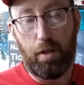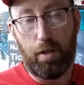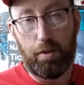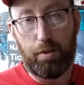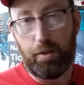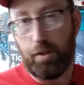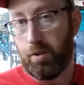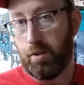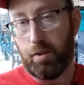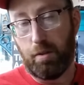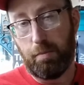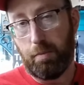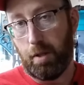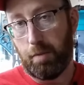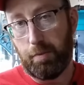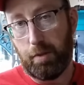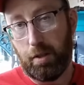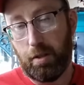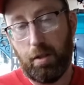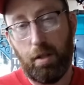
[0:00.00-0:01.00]
system, I
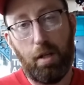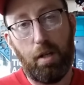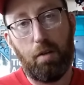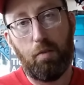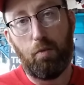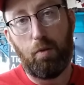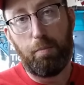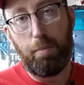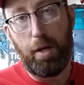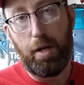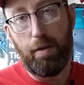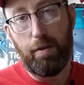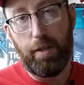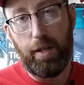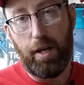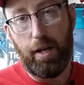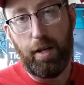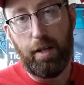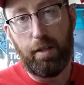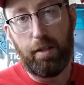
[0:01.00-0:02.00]
mean, repair
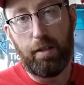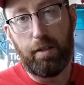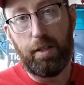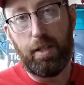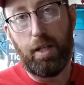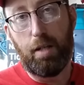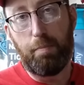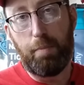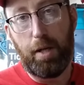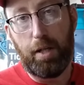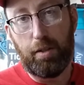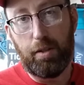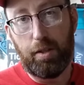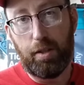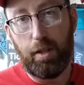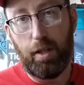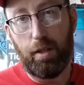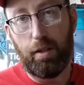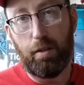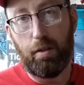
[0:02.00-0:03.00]
that, get it back
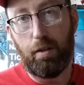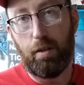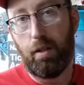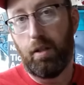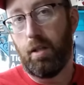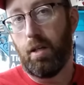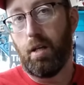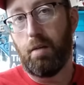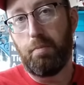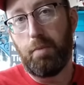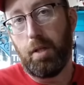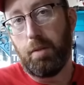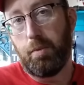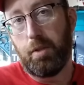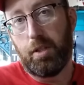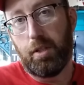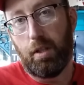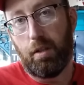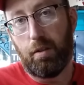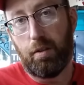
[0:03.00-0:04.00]
together, and maybe
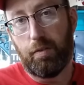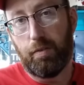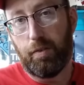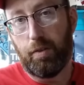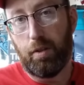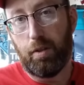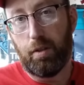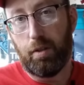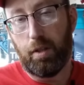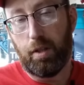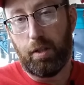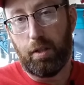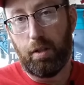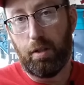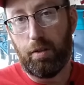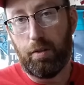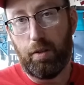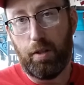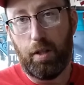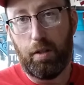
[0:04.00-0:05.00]
sell it for like
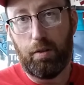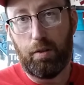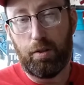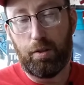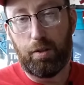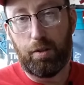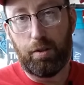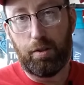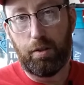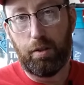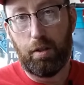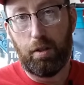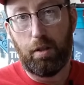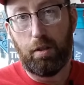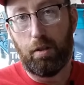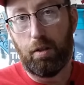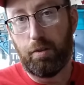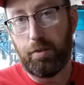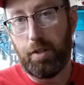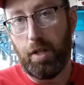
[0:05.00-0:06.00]
$100
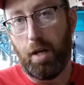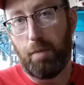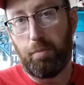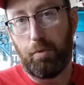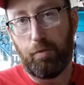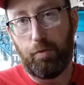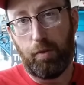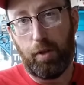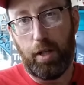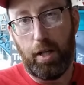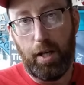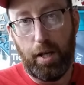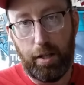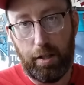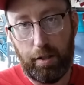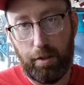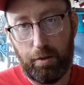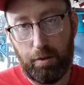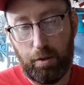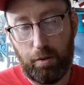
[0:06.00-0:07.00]
on top of what I had
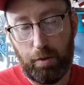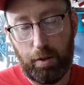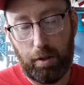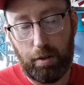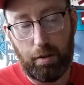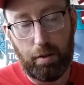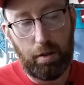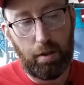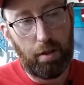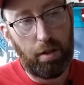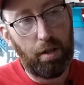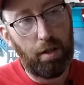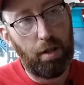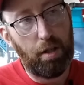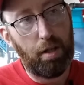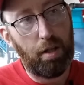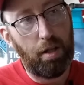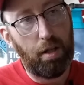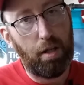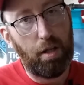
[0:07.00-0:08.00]
into it.
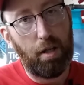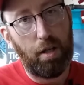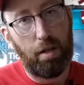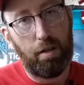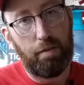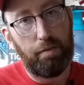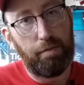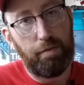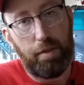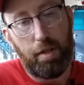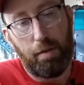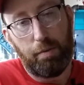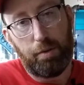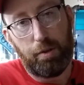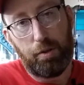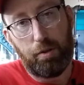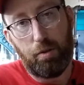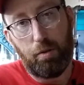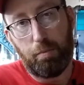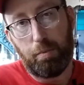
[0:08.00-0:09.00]
That was
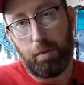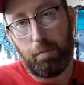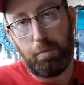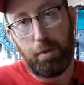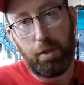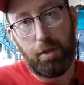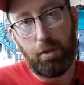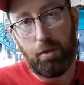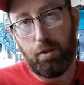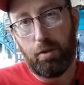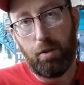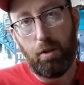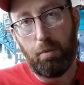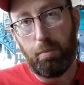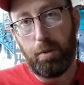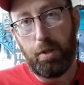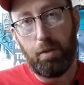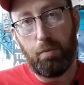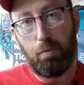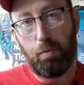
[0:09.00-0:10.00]
stupid, because
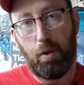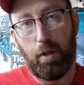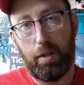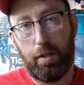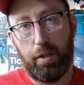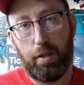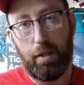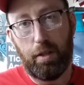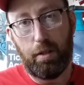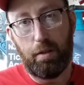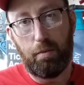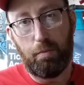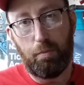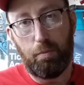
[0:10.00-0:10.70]
nobody wanted it